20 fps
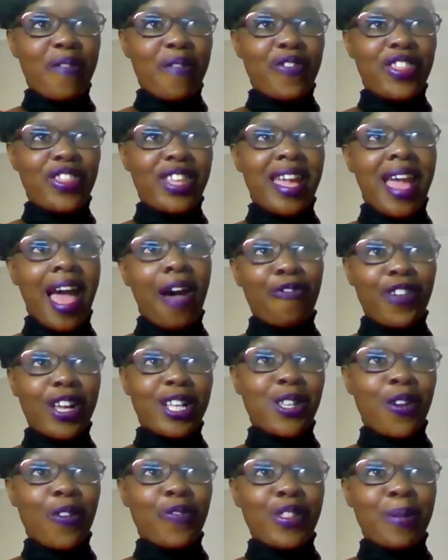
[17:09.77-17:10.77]
with the
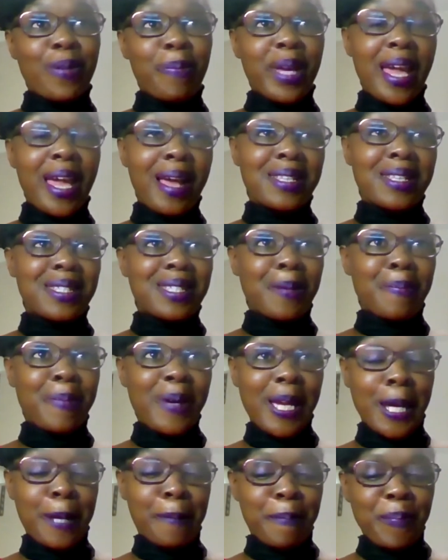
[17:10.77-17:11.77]
ethics of the
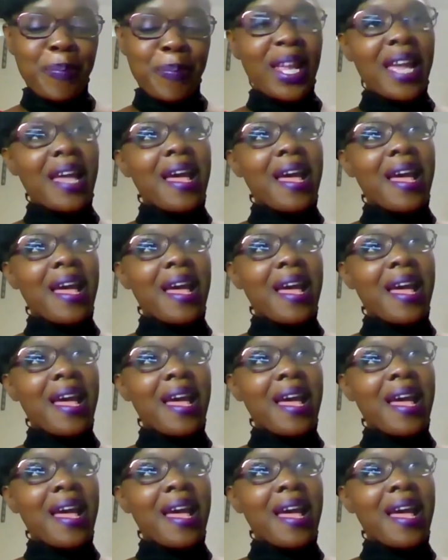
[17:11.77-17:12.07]
BACP.